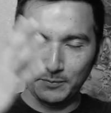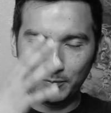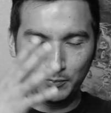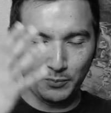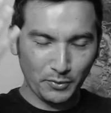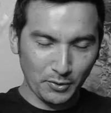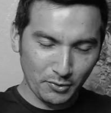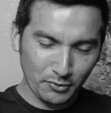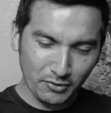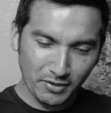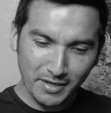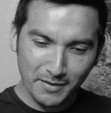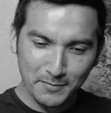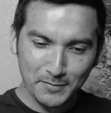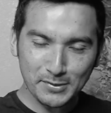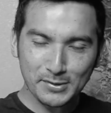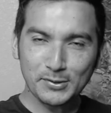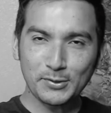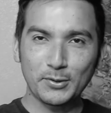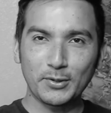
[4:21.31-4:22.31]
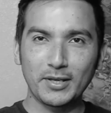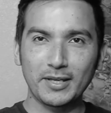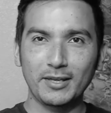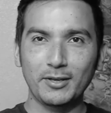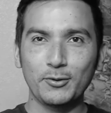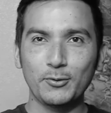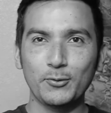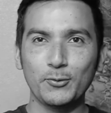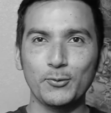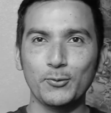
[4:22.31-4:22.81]
programs so that
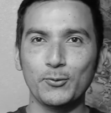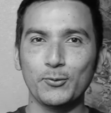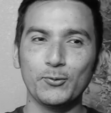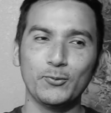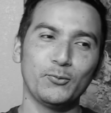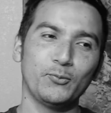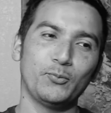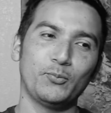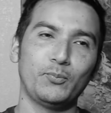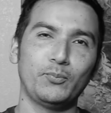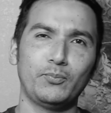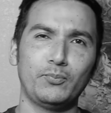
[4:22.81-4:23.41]
you